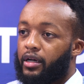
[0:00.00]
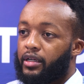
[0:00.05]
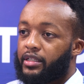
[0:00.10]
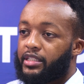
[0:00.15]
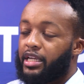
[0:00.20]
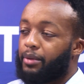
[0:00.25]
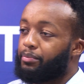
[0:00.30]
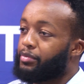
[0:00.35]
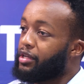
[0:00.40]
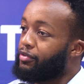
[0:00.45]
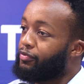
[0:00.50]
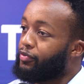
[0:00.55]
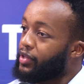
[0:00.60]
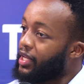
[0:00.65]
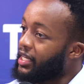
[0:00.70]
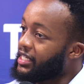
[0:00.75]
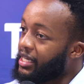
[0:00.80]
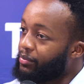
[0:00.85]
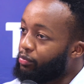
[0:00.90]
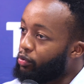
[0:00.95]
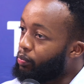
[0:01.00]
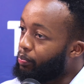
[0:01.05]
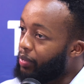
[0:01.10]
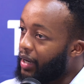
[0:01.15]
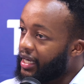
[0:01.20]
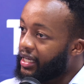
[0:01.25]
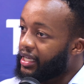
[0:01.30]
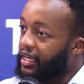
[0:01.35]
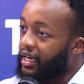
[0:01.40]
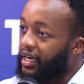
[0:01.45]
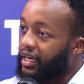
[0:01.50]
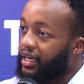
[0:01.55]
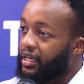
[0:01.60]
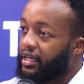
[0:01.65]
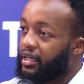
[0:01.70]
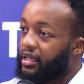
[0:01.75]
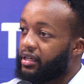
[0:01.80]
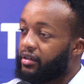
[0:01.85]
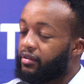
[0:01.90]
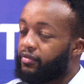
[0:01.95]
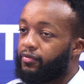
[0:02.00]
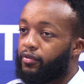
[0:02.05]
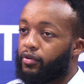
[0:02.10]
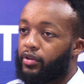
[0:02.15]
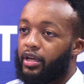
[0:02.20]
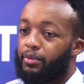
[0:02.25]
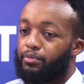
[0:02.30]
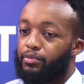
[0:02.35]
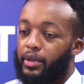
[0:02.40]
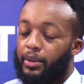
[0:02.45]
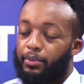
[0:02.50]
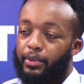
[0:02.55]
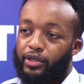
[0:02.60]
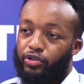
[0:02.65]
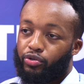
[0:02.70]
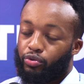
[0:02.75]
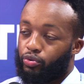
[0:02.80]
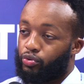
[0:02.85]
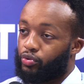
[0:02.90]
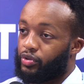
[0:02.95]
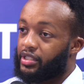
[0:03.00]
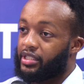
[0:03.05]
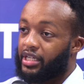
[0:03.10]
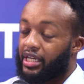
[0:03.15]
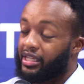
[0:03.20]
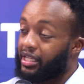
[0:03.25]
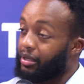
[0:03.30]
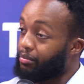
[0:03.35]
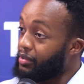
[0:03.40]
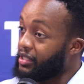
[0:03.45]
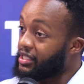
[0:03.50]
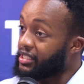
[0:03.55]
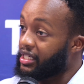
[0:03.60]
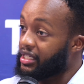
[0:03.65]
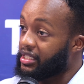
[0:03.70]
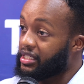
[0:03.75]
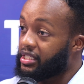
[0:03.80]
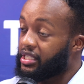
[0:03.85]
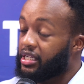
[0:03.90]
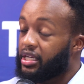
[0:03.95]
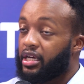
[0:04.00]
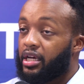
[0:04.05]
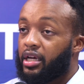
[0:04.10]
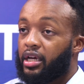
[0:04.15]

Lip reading: something for their table banking, for them maybe to start their business.